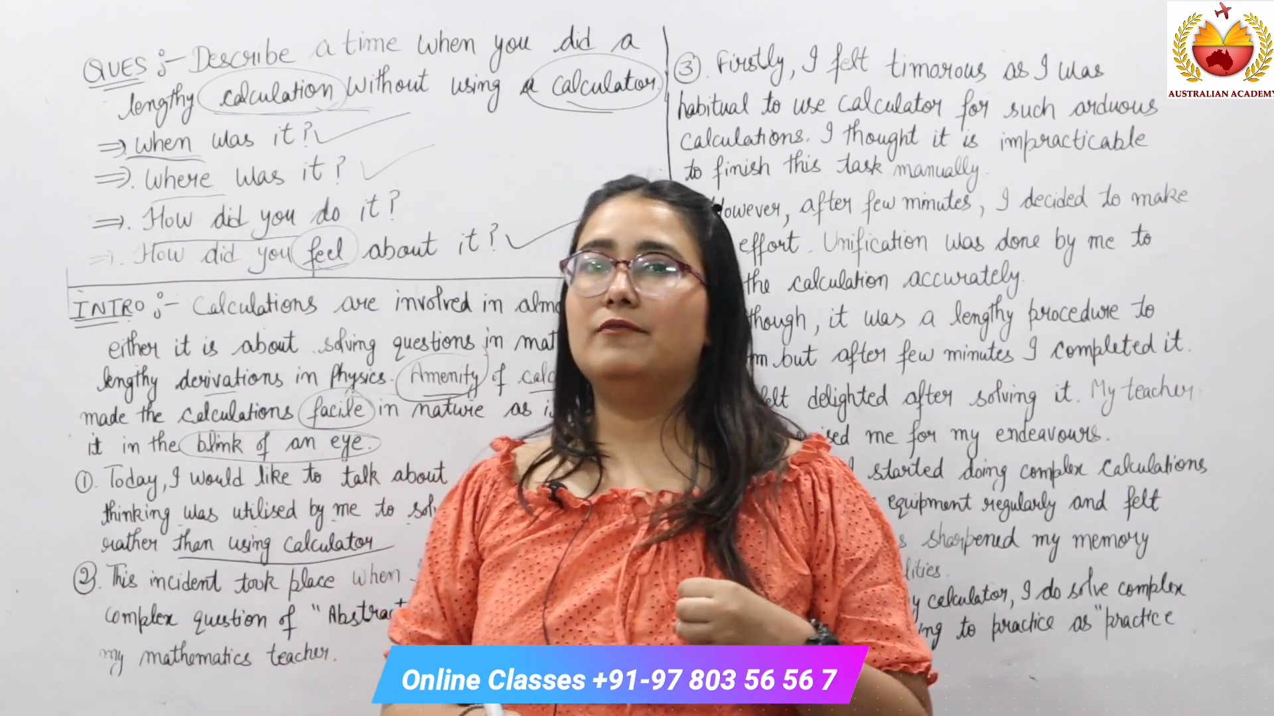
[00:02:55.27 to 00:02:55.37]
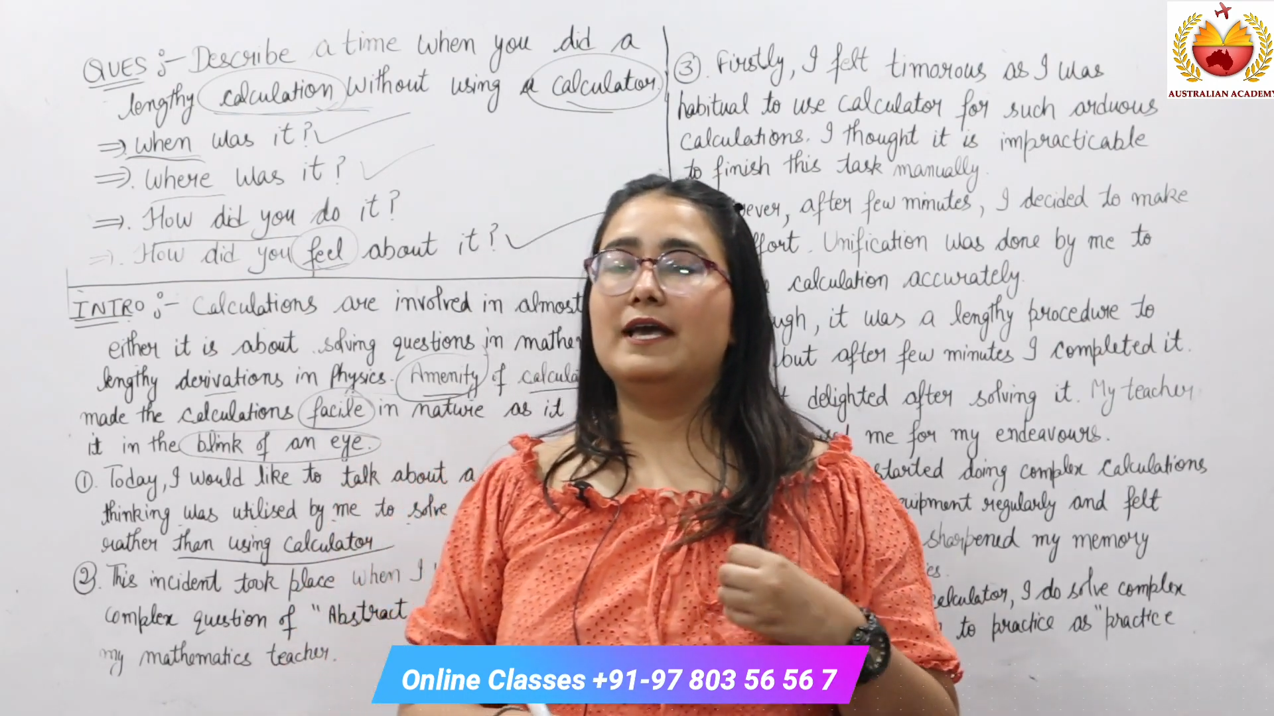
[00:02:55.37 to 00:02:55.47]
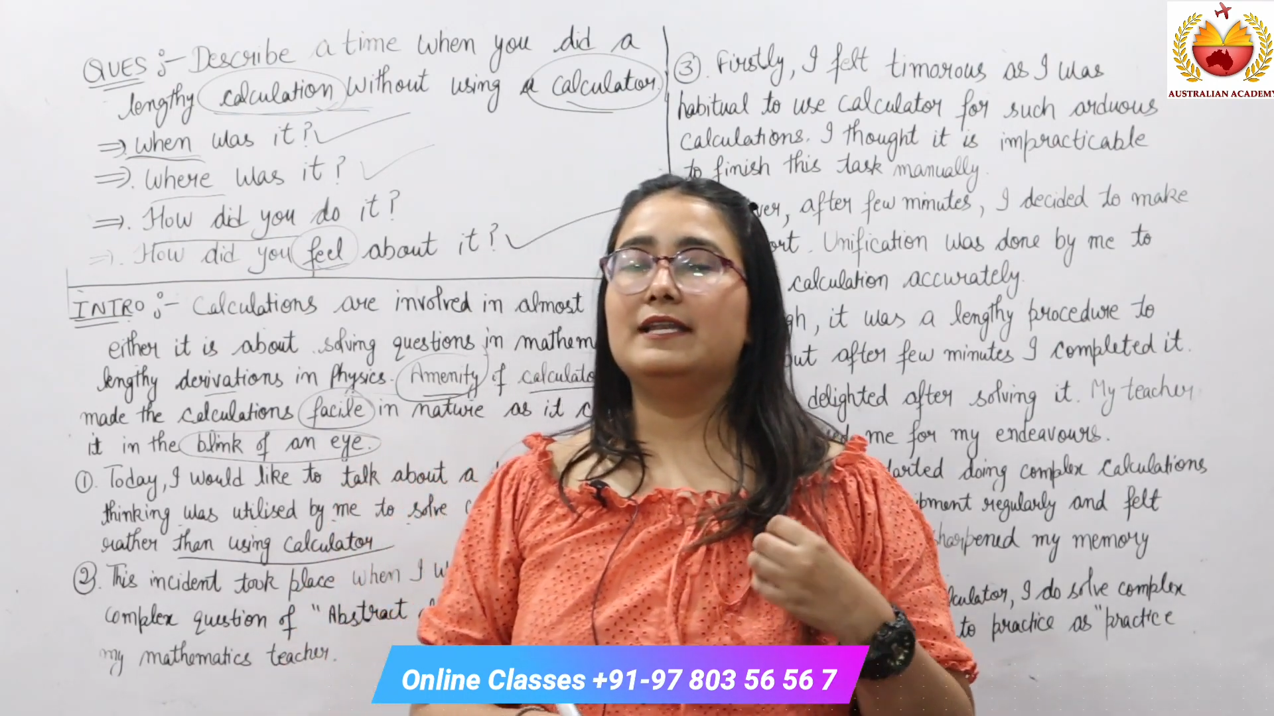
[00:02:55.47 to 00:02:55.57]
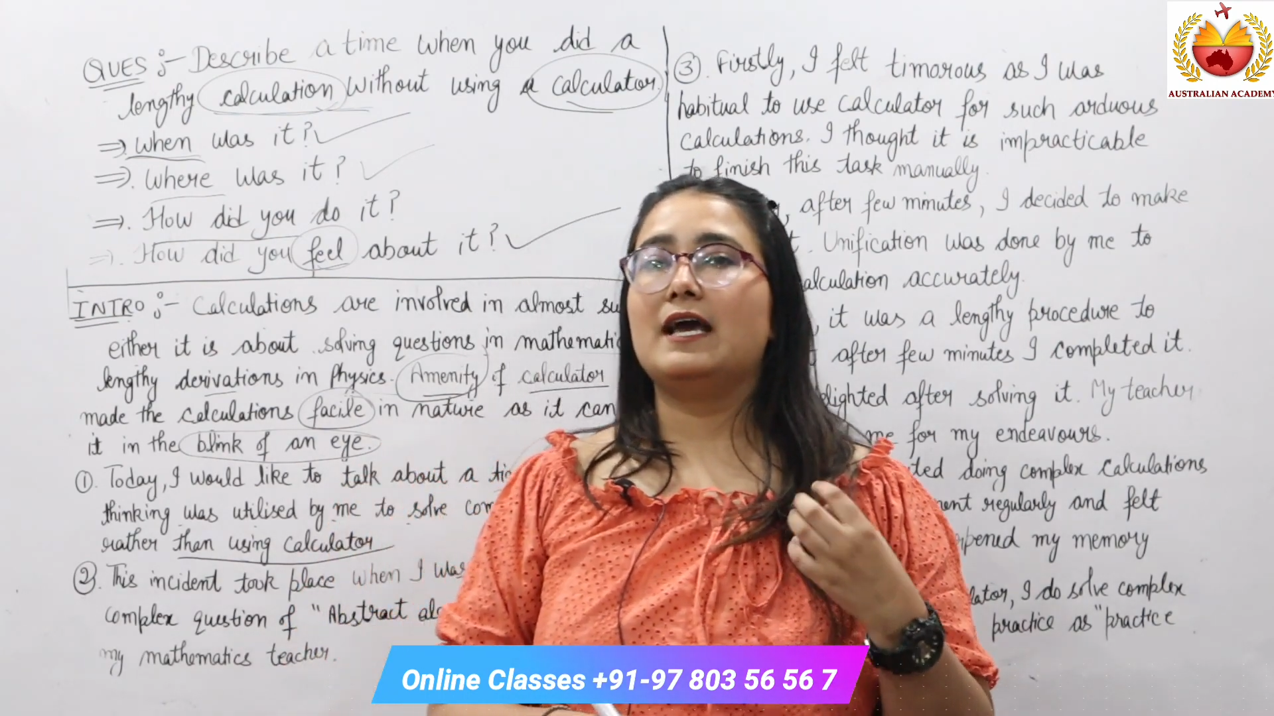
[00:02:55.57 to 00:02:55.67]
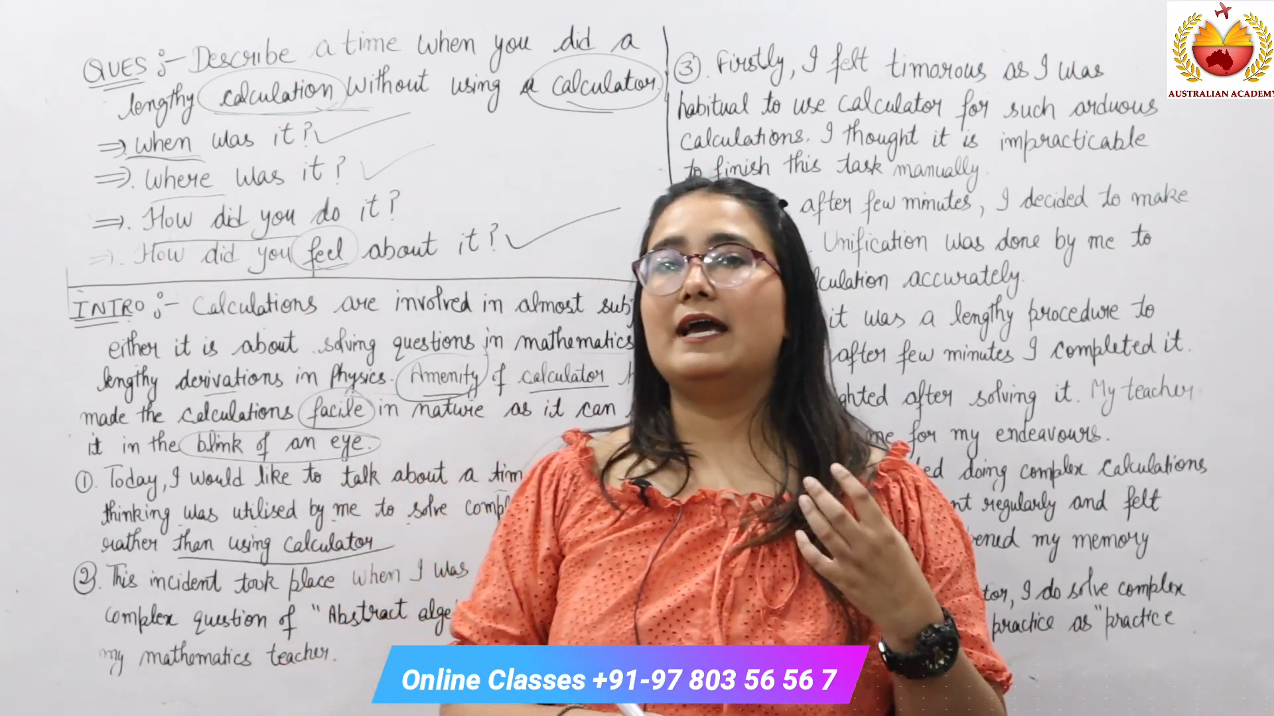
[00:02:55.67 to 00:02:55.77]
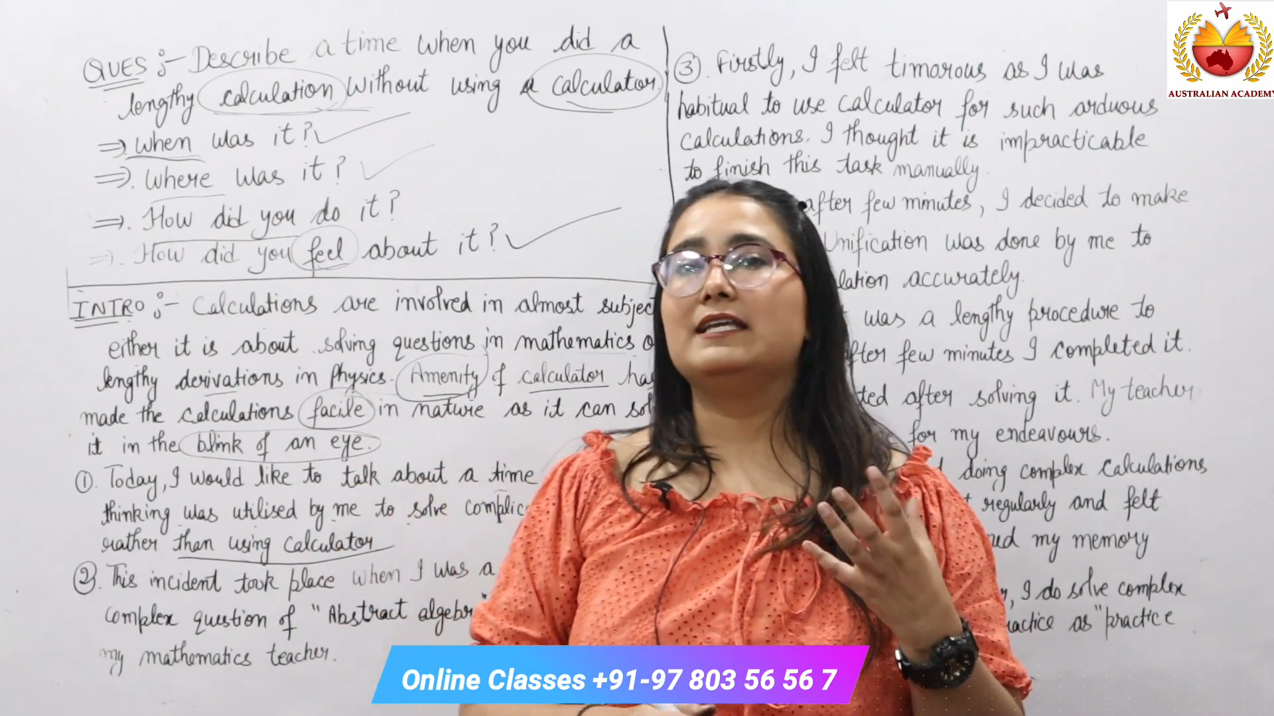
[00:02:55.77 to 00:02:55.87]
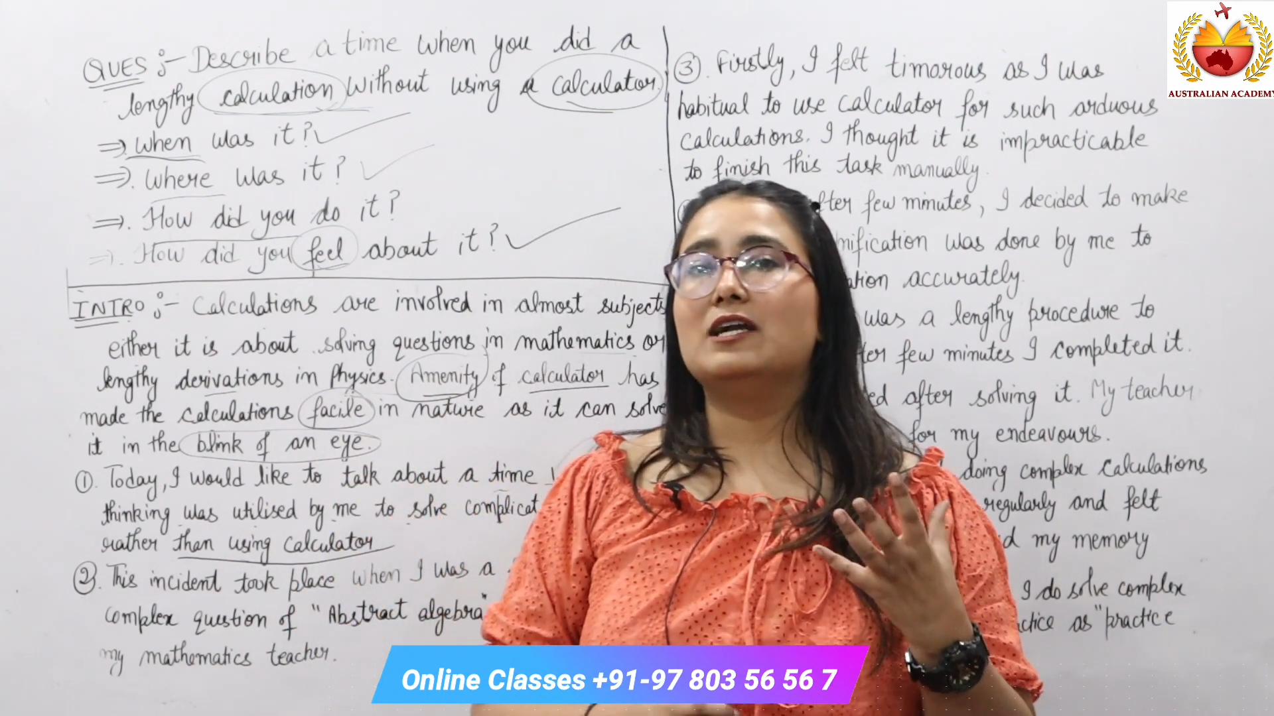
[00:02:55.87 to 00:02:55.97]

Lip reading: when I